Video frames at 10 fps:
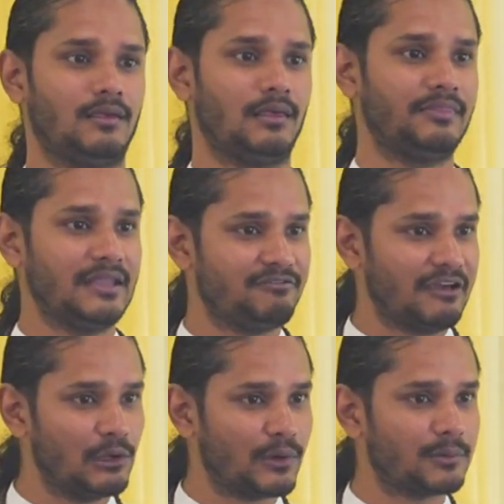And then if
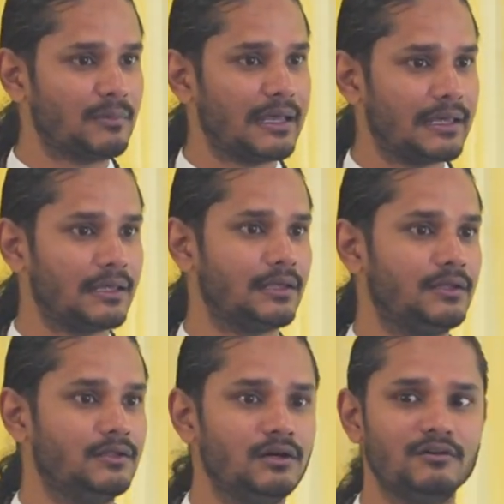I look at my
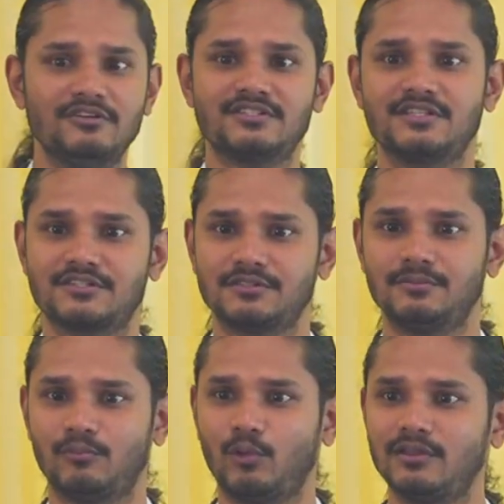nervous
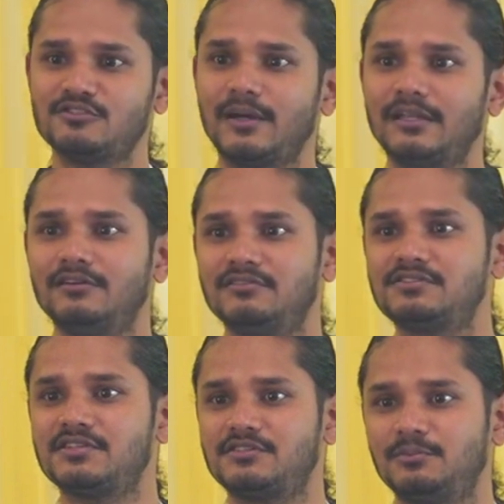system, what is my nervous
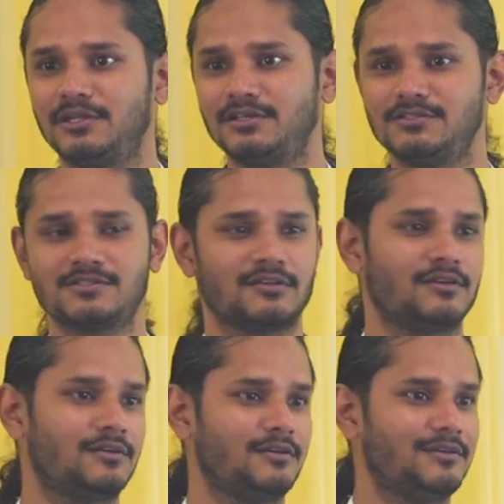system? It is
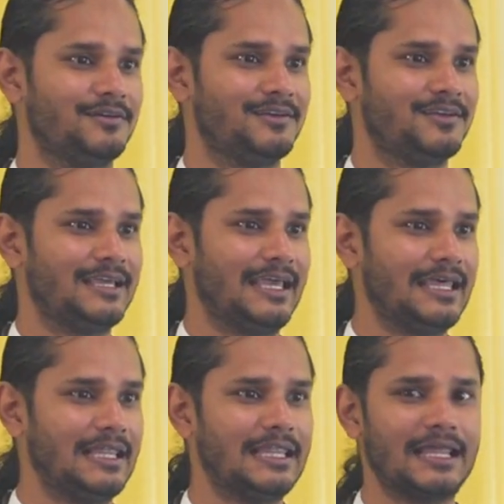
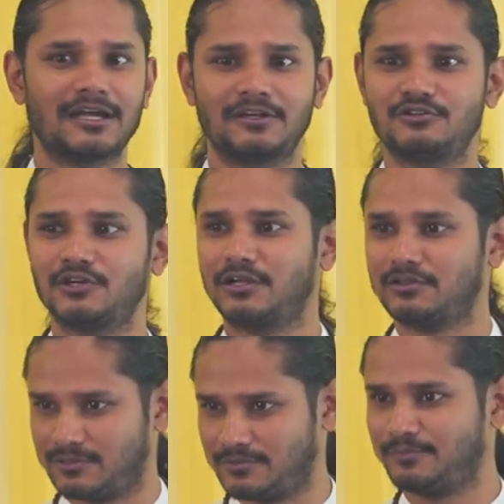
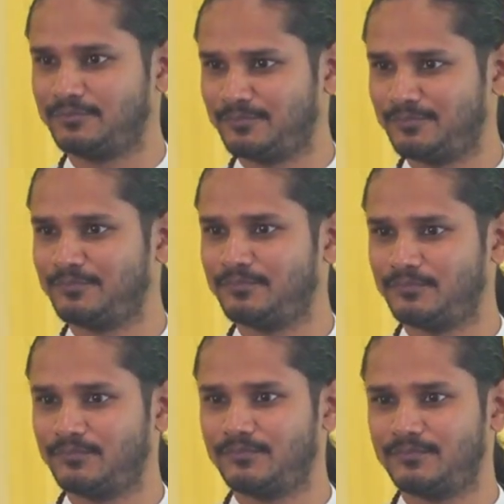electrical.
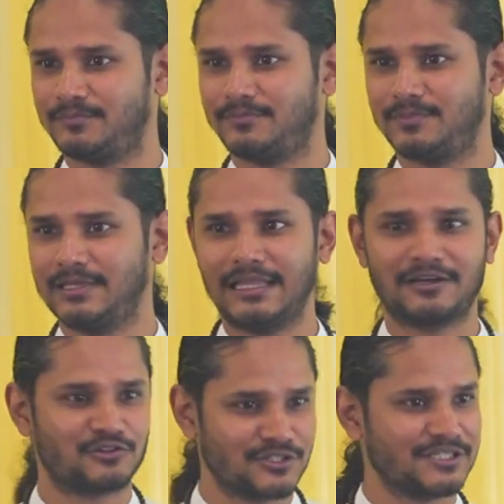
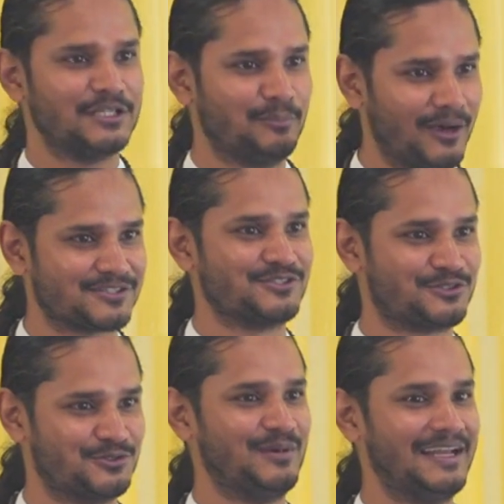Electricity passes
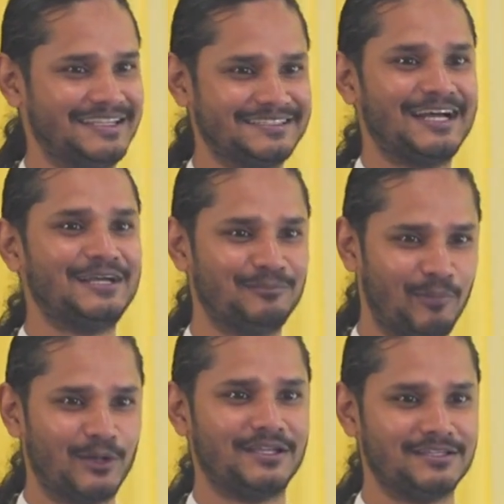through my entire
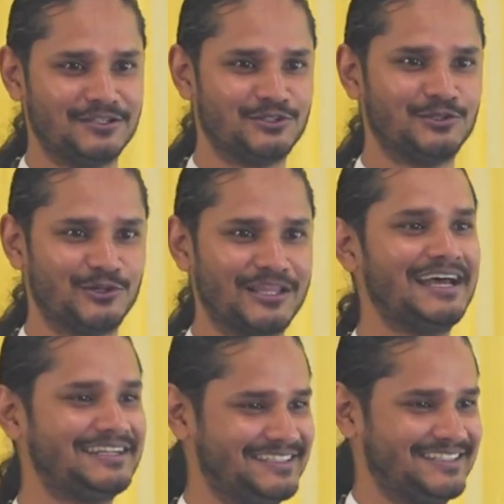body. Did you know
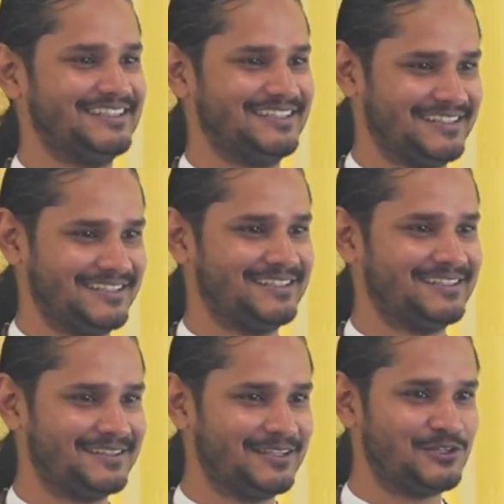that?
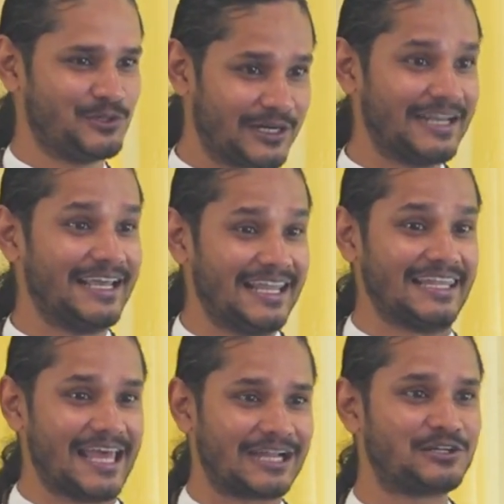That you're an
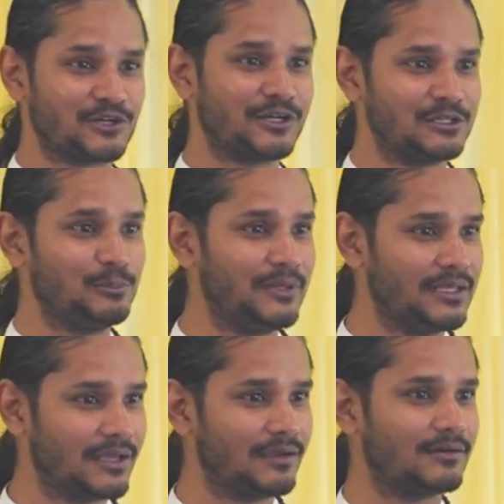electrical
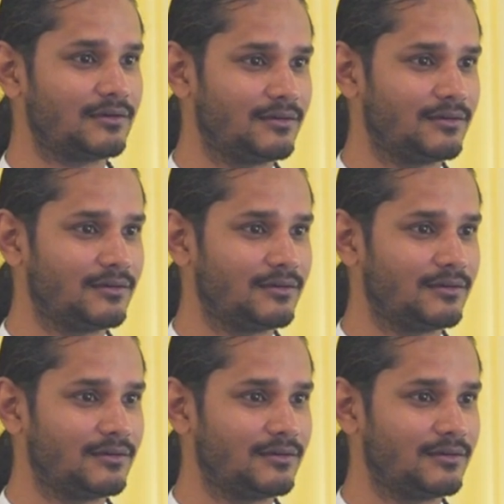being?